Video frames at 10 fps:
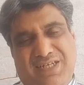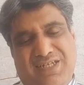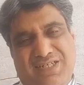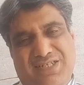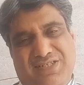
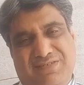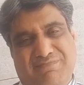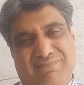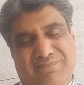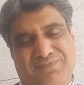it is
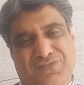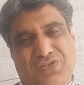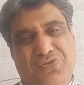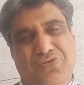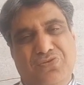
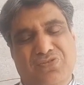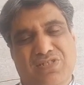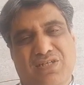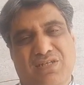used